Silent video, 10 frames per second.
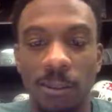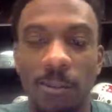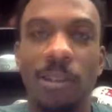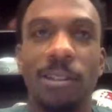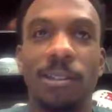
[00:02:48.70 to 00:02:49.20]

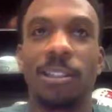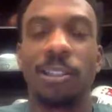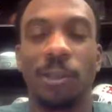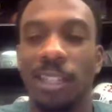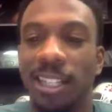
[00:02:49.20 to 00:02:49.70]
Well,
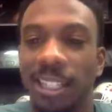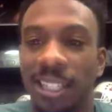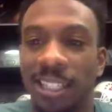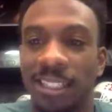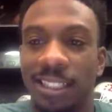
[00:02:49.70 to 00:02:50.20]
in any
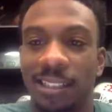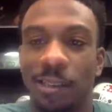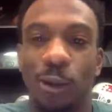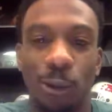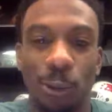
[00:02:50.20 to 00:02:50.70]
case,
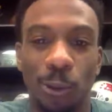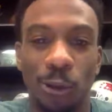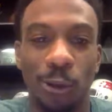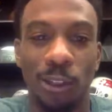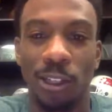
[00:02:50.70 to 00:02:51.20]
going through
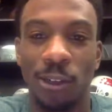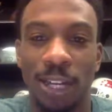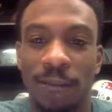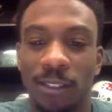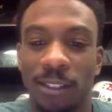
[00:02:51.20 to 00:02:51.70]
recruiting,
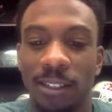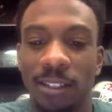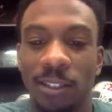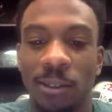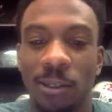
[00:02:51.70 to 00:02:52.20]
you have
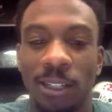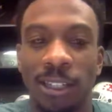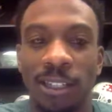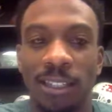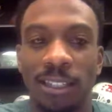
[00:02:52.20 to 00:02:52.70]
to know
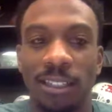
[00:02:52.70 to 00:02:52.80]
that,